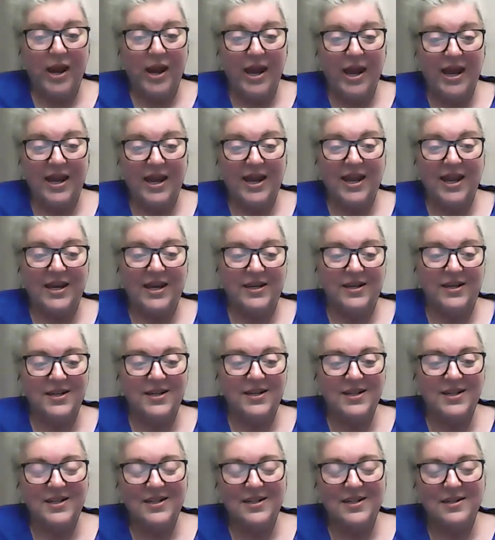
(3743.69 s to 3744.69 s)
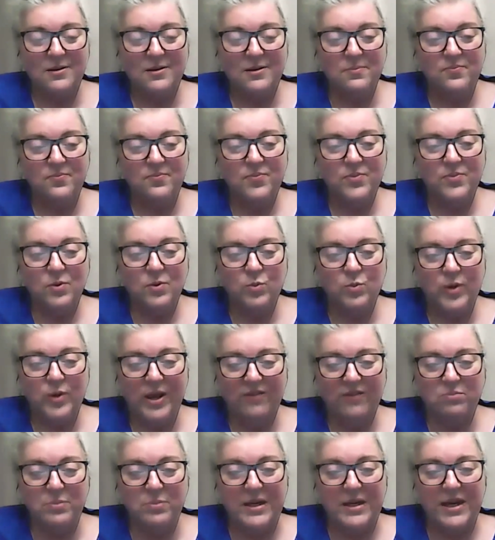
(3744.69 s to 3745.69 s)
And um, we have
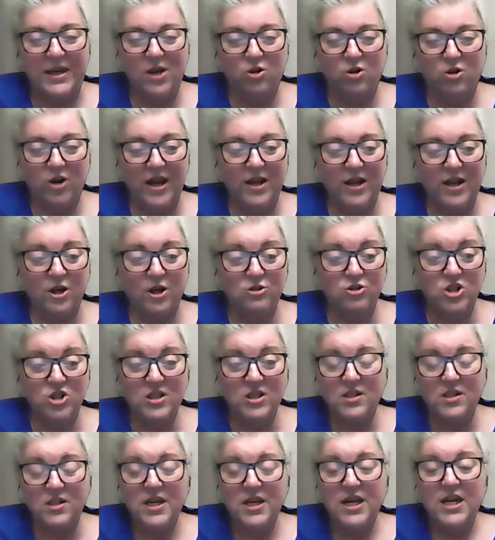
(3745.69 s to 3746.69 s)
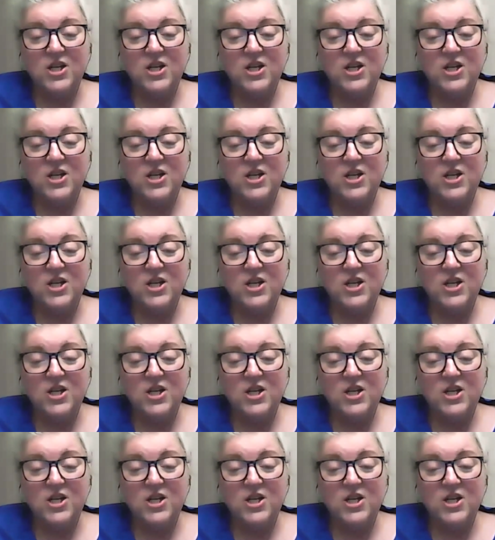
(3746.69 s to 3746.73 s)
many great coaches.